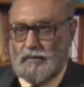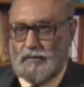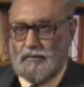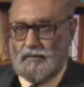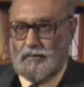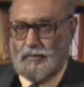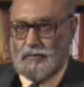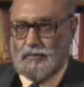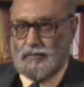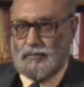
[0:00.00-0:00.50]

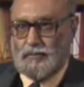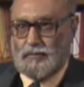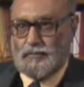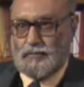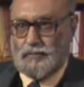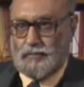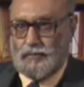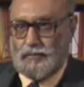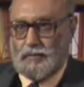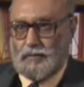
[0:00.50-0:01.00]

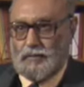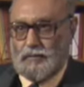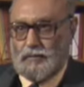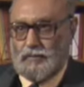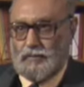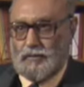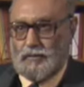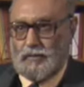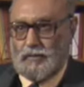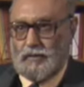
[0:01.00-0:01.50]
fuel
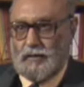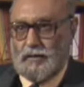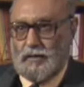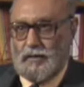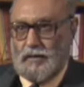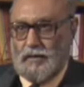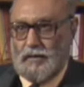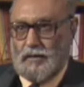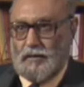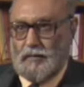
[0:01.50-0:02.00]
for
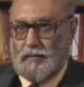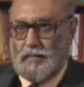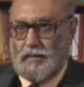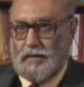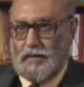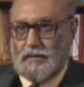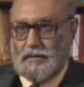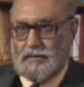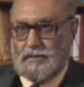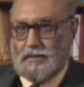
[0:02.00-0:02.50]

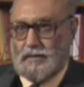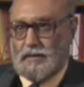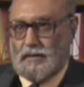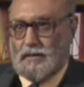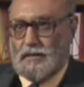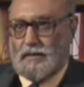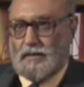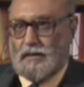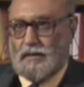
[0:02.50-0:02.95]
Pakistan.